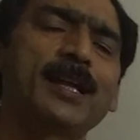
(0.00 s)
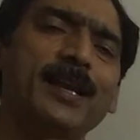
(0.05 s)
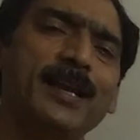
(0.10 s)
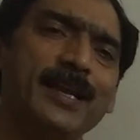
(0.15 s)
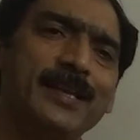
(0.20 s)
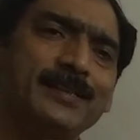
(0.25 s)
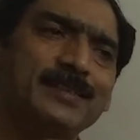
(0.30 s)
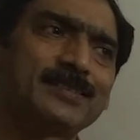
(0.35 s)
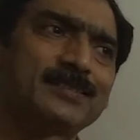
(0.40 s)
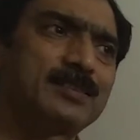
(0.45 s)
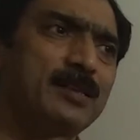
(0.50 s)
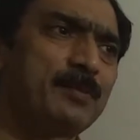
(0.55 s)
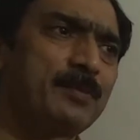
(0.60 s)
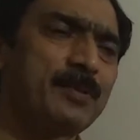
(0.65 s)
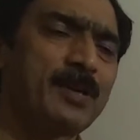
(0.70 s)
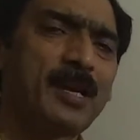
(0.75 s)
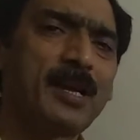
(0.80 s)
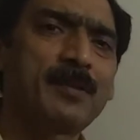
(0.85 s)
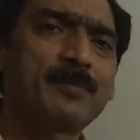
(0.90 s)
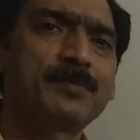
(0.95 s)
lens
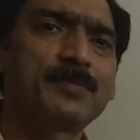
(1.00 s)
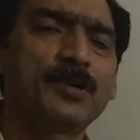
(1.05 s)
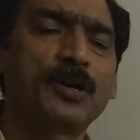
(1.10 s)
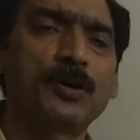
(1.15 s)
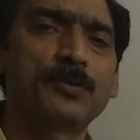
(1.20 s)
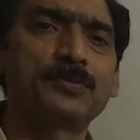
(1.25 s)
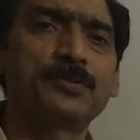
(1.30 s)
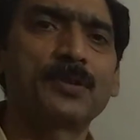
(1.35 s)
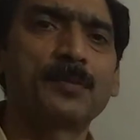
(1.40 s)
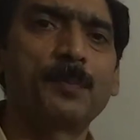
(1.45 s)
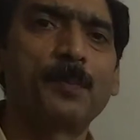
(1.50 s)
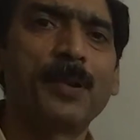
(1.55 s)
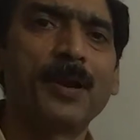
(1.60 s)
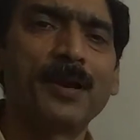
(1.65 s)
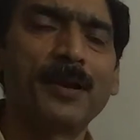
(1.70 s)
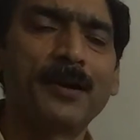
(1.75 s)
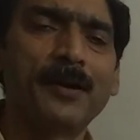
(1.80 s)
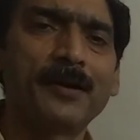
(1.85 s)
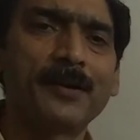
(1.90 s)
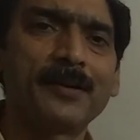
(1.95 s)
sometimes observed
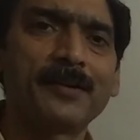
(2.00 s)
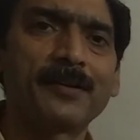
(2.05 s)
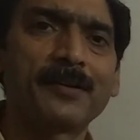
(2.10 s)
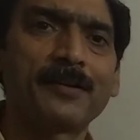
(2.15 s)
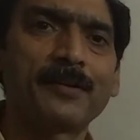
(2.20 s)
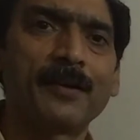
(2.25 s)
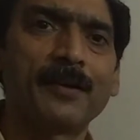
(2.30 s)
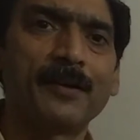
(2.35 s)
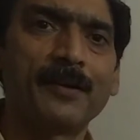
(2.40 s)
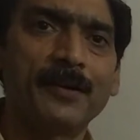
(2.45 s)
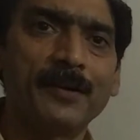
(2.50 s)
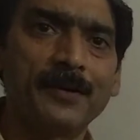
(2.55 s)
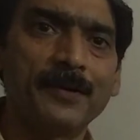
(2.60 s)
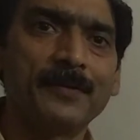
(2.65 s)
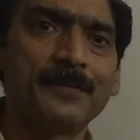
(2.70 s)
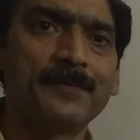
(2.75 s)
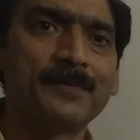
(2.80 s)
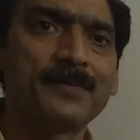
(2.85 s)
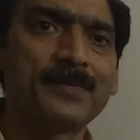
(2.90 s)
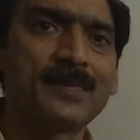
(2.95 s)
blurred and colored.
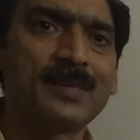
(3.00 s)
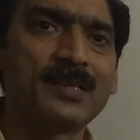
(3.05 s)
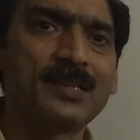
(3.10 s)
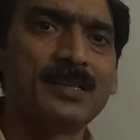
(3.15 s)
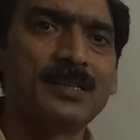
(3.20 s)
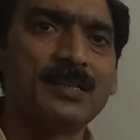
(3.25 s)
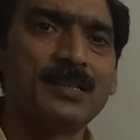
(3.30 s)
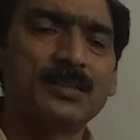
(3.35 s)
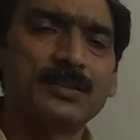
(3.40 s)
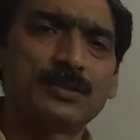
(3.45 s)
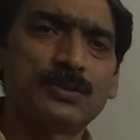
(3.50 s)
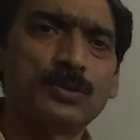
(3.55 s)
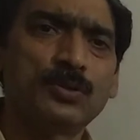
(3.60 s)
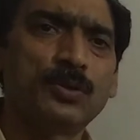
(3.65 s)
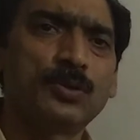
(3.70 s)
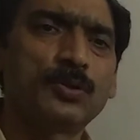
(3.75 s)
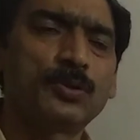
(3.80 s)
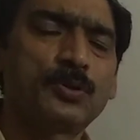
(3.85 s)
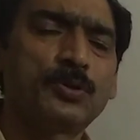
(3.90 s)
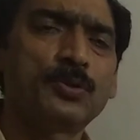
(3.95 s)

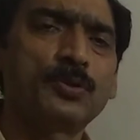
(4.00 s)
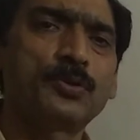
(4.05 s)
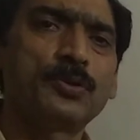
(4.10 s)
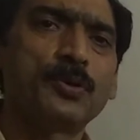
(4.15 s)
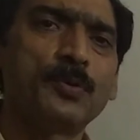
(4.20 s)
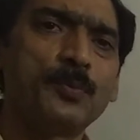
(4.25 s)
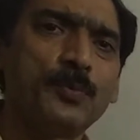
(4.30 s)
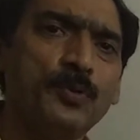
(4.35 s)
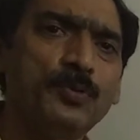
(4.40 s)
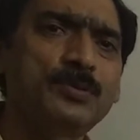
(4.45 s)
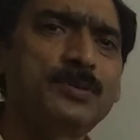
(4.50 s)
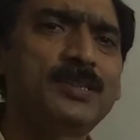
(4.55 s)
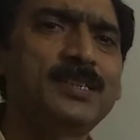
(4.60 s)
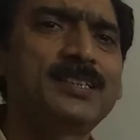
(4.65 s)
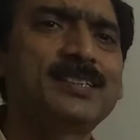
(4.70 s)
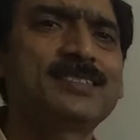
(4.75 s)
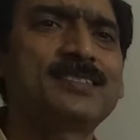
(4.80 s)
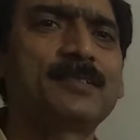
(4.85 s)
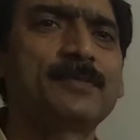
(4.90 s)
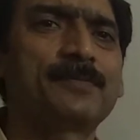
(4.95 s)
So to remove these
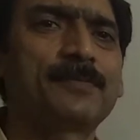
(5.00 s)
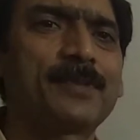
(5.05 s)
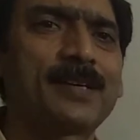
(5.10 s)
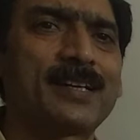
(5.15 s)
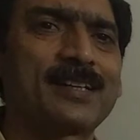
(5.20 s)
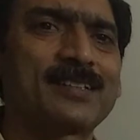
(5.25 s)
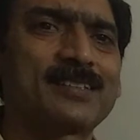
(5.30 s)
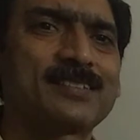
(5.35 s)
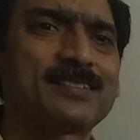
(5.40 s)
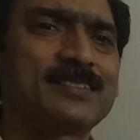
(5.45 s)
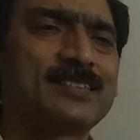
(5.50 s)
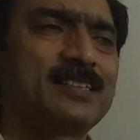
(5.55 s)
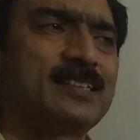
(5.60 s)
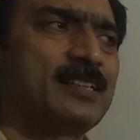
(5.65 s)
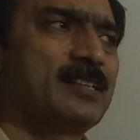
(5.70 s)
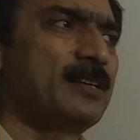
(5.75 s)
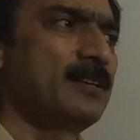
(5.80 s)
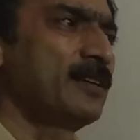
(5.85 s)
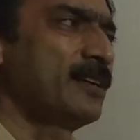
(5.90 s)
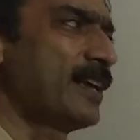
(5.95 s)
defects,
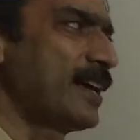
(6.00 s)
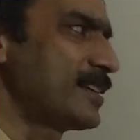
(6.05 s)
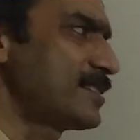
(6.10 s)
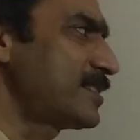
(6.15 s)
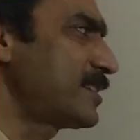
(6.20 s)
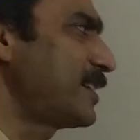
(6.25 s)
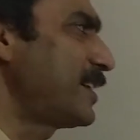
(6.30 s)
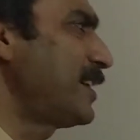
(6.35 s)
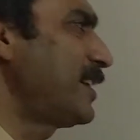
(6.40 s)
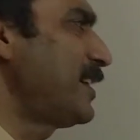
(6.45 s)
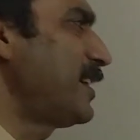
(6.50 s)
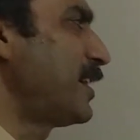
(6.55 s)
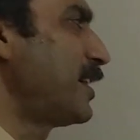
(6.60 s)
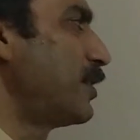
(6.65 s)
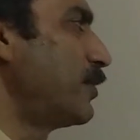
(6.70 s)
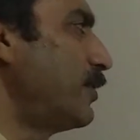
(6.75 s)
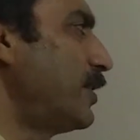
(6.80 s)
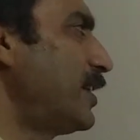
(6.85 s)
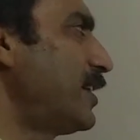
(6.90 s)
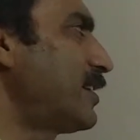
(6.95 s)
Cassegrain
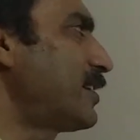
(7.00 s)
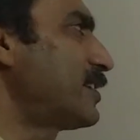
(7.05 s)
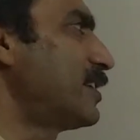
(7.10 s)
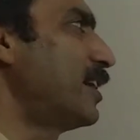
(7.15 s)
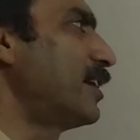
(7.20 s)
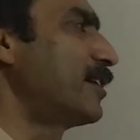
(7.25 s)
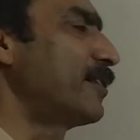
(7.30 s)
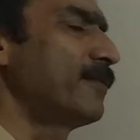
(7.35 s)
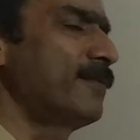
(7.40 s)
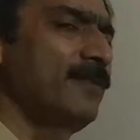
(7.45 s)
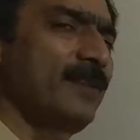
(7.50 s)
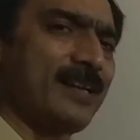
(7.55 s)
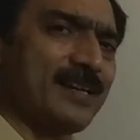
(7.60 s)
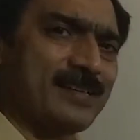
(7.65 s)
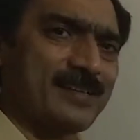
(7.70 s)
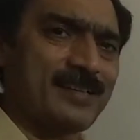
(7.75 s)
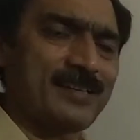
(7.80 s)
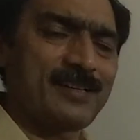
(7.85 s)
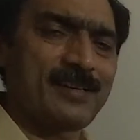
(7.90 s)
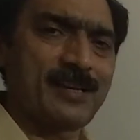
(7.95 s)
invented the
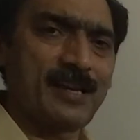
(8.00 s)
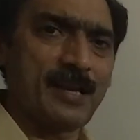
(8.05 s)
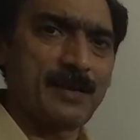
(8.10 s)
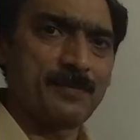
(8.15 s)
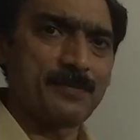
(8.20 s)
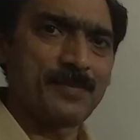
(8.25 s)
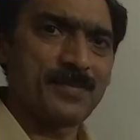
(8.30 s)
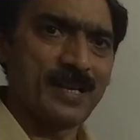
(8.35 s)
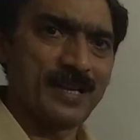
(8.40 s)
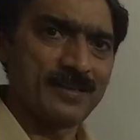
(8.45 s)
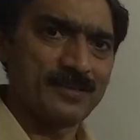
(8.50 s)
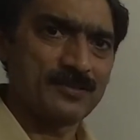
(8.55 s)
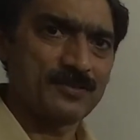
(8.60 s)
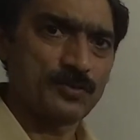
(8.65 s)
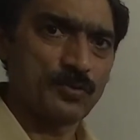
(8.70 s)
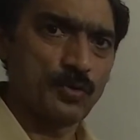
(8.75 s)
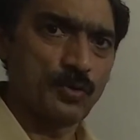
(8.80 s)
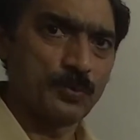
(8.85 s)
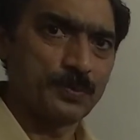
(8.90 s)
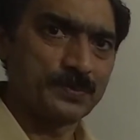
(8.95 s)
reflecting type
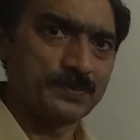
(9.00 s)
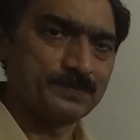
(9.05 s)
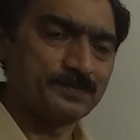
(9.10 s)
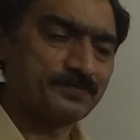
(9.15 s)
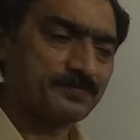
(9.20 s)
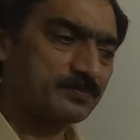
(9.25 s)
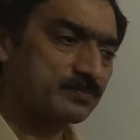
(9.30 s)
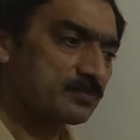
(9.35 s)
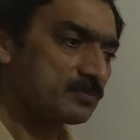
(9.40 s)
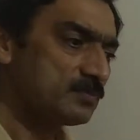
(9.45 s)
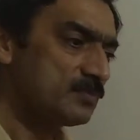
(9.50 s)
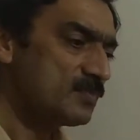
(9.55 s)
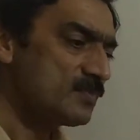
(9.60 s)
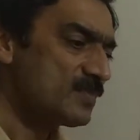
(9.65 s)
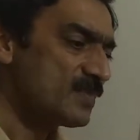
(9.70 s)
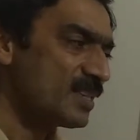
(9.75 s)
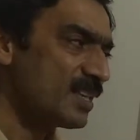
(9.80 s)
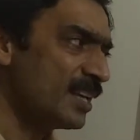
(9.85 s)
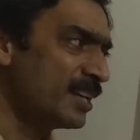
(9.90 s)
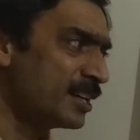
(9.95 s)
telescope.
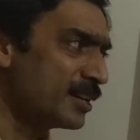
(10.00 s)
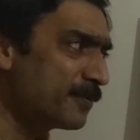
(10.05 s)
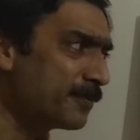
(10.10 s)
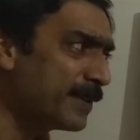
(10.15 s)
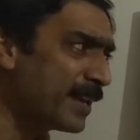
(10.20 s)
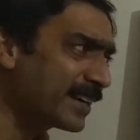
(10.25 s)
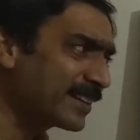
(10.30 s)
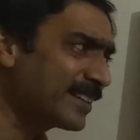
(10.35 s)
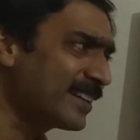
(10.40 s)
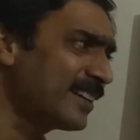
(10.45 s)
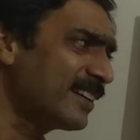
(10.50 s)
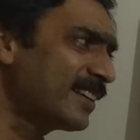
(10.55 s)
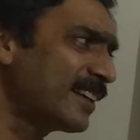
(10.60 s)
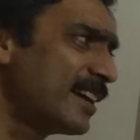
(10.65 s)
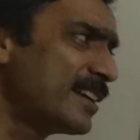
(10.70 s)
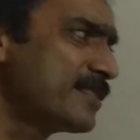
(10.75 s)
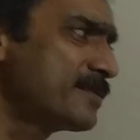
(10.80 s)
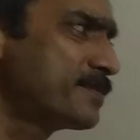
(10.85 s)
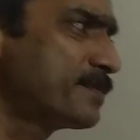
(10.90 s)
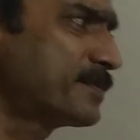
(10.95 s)
In reflecting
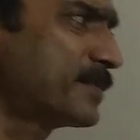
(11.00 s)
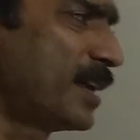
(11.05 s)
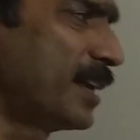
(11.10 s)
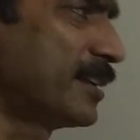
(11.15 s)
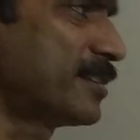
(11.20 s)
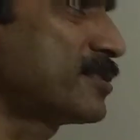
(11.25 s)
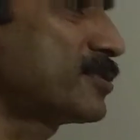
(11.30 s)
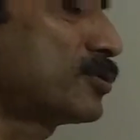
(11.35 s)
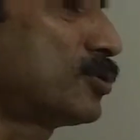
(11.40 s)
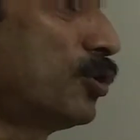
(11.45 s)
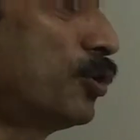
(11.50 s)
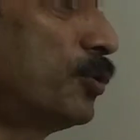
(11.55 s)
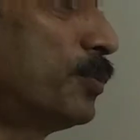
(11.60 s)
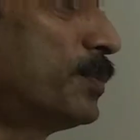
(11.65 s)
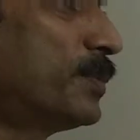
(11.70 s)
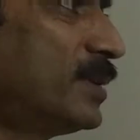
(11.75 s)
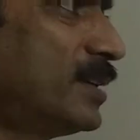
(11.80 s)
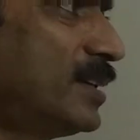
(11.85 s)
type telescope,